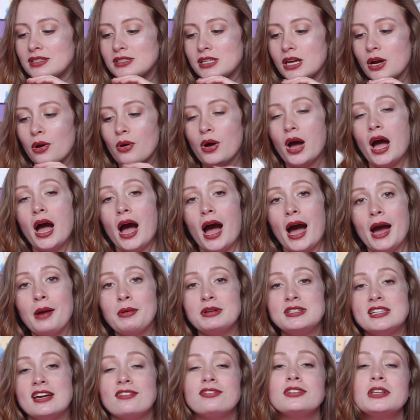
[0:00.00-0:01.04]
So I
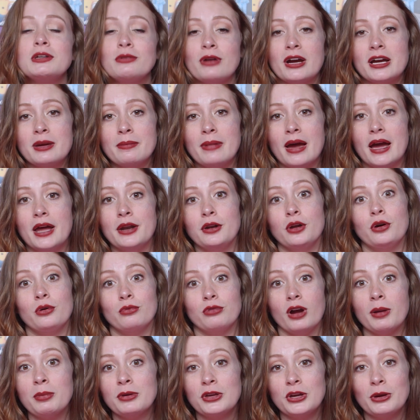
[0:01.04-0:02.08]
would definitely recommend
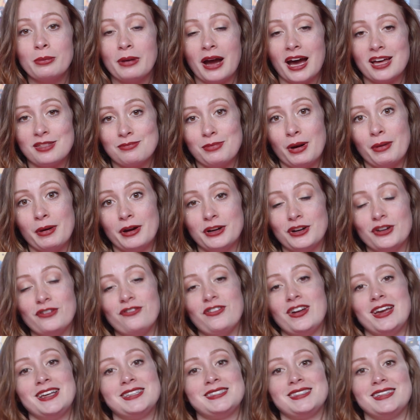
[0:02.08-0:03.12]
rubbing your bath bomb on your
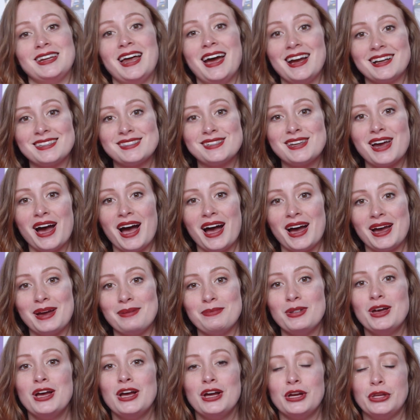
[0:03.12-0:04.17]
face the next
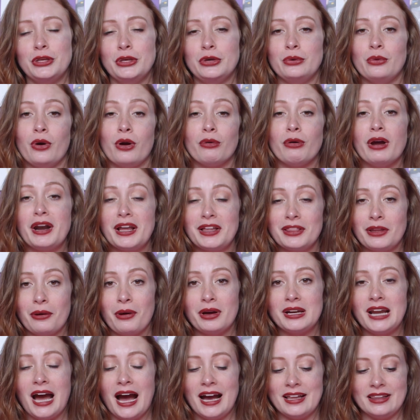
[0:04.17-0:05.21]
time you are running low
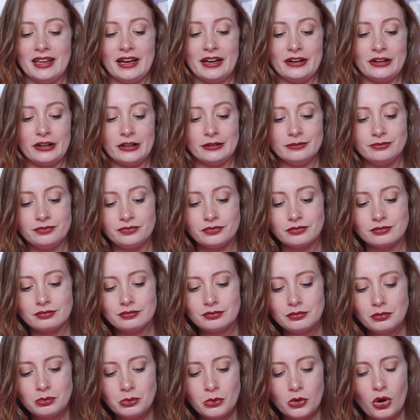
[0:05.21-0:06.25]
on highlighter.
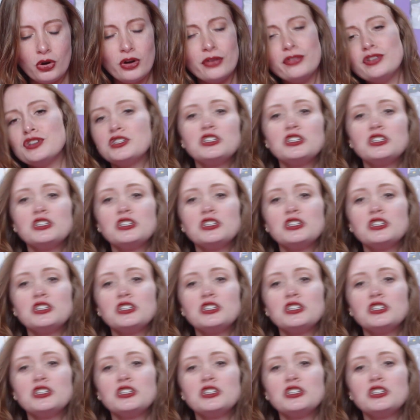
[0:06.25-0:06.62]
Or if you